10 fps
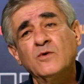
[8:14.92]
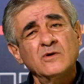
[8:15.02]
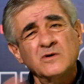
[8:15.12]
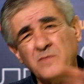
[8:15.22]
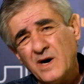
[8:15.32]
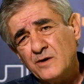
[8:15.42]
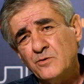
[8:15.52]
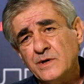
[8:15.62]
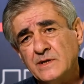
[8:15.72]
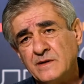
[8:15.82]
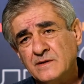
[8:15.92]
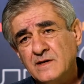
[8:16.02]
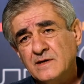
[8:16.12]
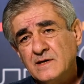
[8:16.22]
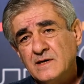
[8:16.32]
Everyone knows
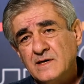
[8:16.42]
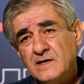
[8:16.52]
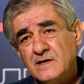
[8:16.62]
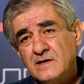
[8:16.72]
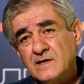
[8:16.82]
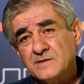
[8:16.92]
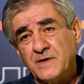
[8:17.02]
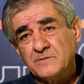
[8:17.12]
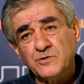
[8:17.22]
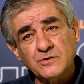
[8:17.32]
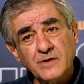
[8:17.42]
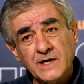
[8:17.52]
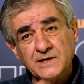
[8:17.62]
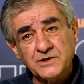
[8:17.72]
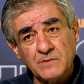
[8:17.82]
brilliantly. I
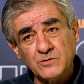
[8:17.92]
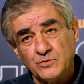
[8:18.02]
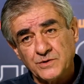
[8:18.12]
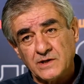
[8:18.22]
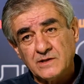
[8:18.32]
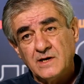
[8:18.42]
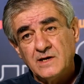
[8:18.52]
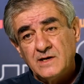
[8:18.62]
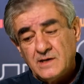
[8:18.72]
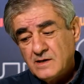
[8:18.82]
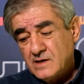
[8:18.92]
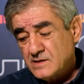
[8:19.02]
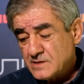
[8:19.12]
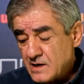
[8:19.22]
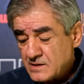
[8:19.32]
don't want these stories a lot,
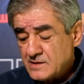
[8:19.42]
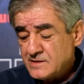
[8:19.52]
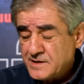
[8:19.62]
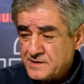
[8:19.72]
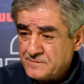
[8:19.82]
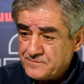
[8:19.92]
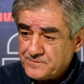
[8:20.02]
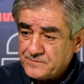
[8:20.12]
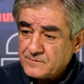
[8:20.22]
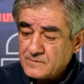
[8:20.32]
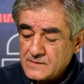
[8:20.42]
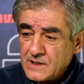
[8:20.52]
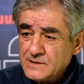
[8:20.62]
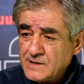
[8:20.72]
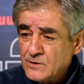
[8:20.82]
these familiar
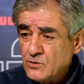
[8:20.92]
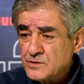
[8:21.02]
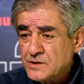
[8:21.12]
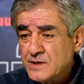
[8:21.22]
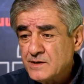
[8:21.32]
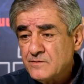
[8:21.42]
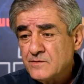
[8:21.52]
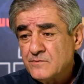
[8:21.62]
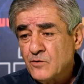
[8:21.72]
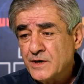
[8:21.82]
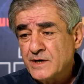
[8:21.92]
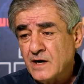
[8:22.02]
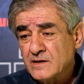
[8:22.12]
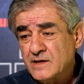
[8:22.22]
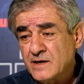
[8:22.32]
maps that have already
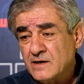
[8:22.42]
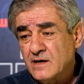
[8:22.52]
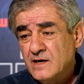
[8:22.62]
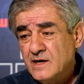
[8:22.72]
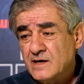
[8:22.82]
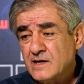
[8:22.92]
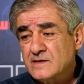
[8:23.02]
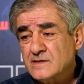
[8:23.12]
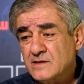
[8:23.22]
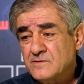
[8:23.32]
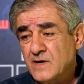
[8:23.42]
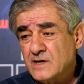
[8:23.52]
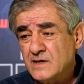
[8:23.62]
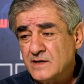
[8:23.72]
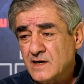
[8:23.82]
come in the 20s.
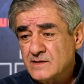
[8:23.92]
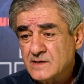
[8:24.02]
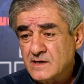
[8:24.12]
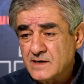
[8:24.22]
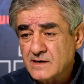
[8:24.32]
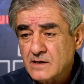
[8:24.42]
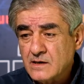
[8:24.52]
We do all